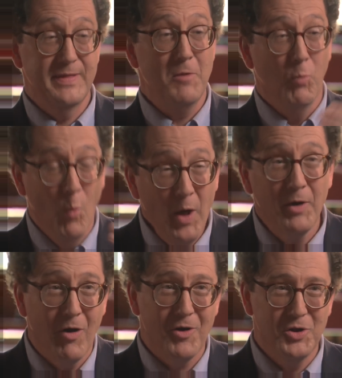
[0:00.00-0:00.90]
they want
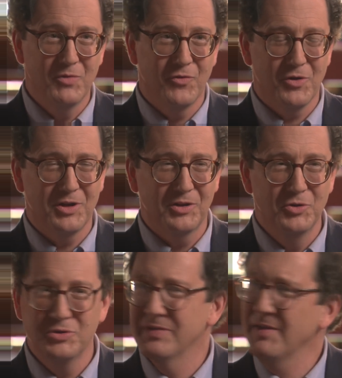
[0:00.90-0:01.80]
to argue for a
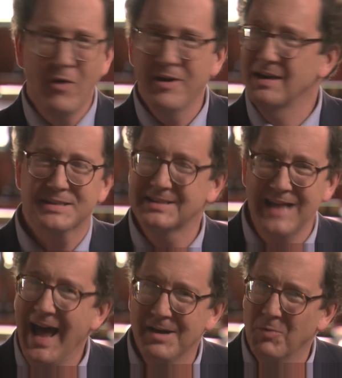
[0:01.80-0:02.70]
conclusion, they've already
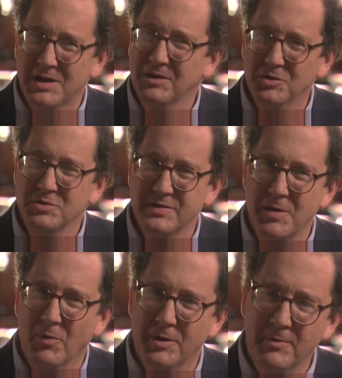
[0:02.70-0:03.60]
decided what conclusion
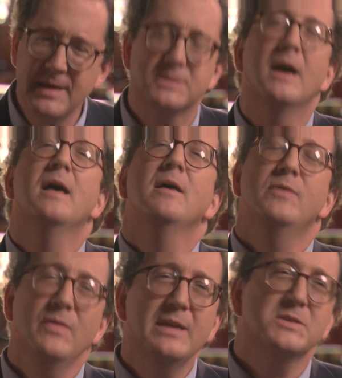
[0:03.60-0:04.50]
they want to reach,
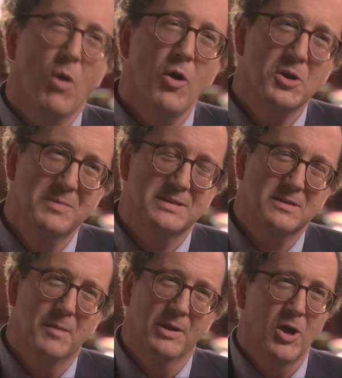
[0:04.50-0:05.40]
then these arguments
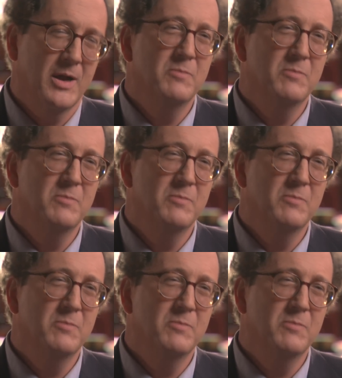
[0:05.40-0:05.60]
come along.